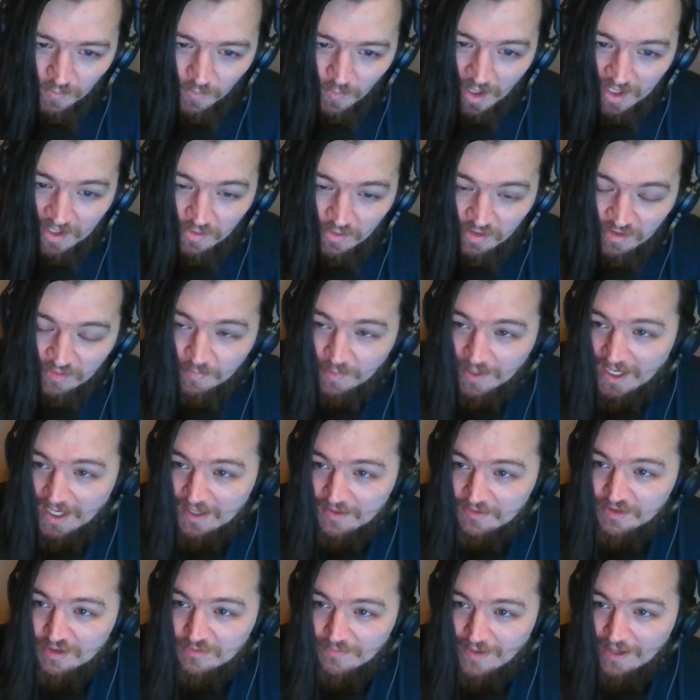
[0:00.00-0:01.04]
when there was
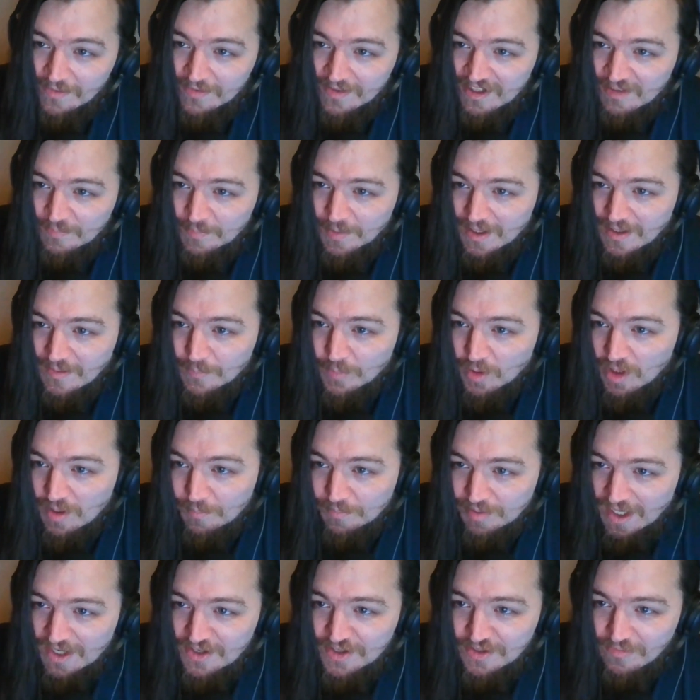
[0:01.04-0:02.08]
players surrounding this player and putting
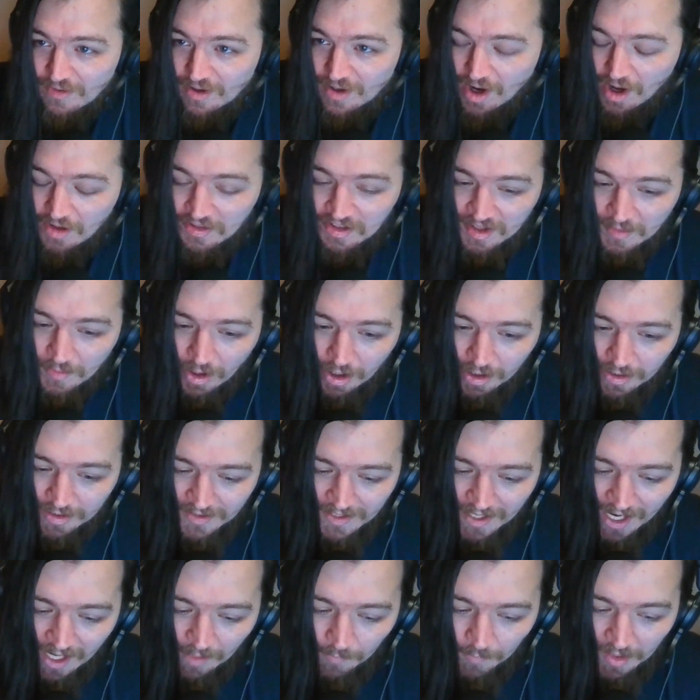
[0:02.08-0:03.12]
pressure on them all the
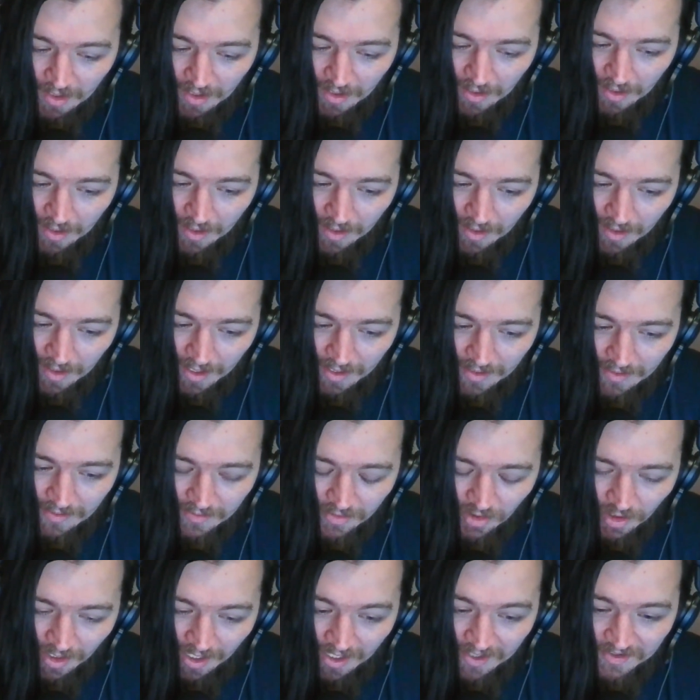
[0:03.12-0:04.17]
time. And
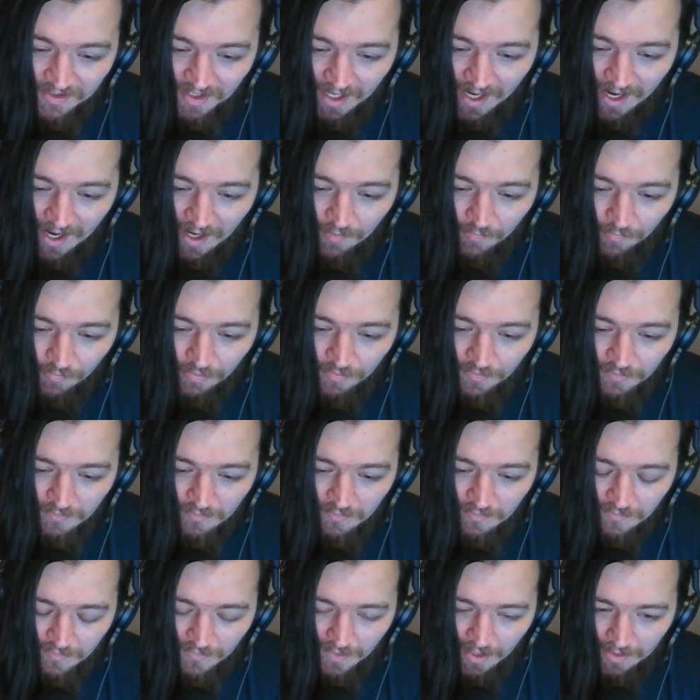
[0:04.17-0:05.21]
unless you have
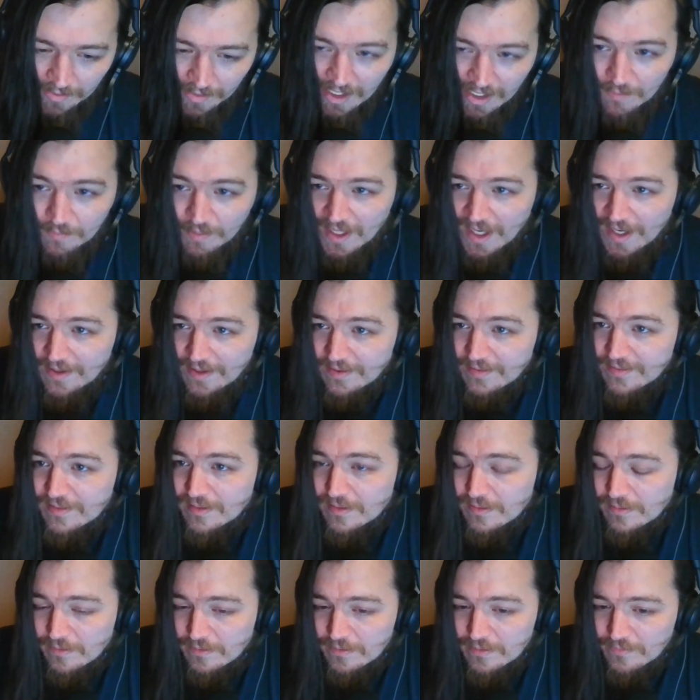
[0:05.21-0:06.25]
elite players
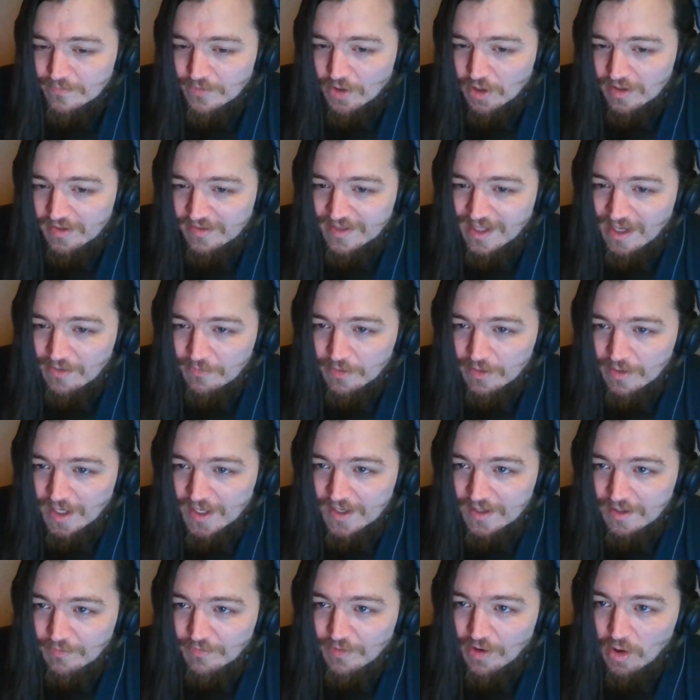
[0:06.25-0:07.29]
for this level
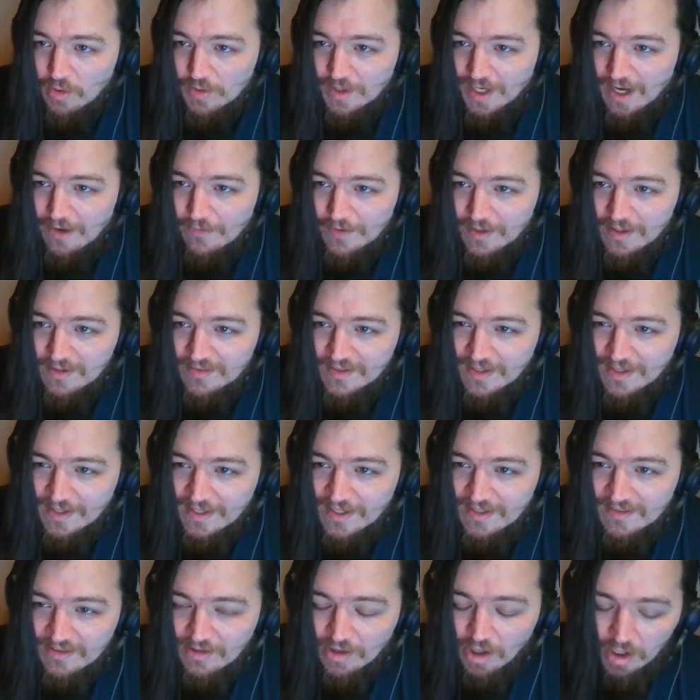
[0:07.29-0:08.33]
in the forward areas and
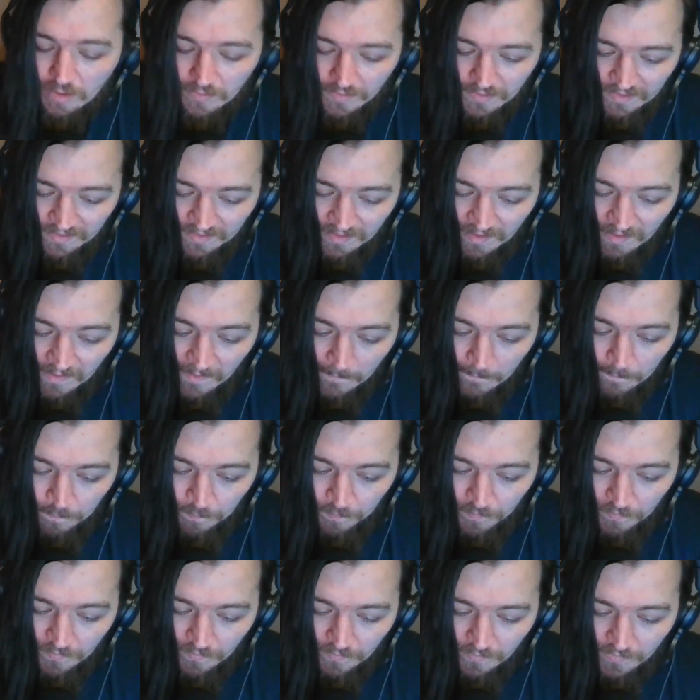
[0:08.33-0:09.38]
elite scorers,
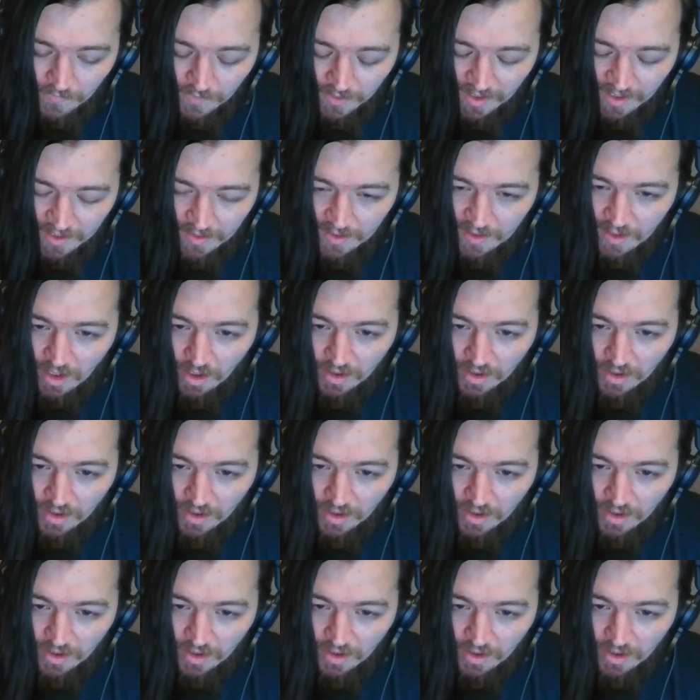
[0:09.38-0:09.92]
they're not